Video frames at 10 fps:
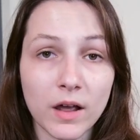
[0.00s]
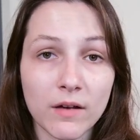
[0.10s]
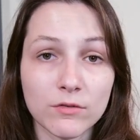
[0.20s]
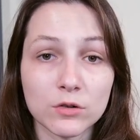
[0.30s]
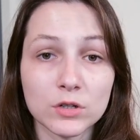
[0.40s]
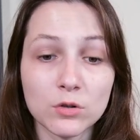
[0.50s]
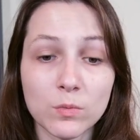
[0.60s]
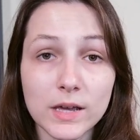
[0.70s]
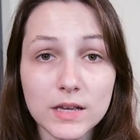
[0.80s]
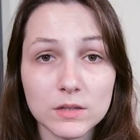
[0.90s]
after 2
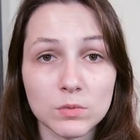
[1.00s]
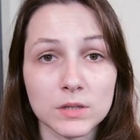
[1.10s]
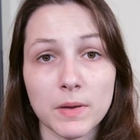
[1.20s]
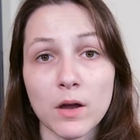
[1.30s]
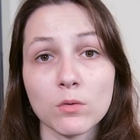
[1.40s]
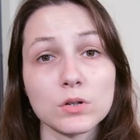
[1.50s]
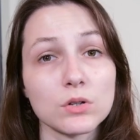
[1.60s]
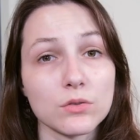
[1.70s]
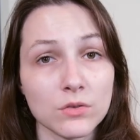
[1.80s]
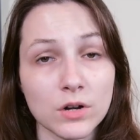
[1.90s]
weeks was about
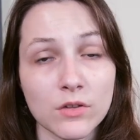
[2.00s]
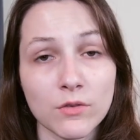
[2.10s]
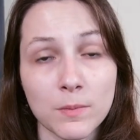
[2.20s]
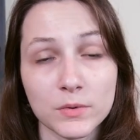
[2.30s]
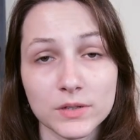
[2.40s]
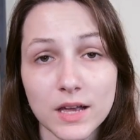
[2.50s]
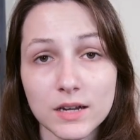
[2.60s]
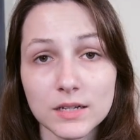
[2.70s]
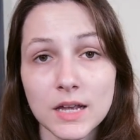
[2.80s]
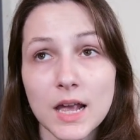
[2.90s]

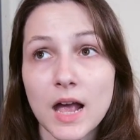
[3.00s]
33%,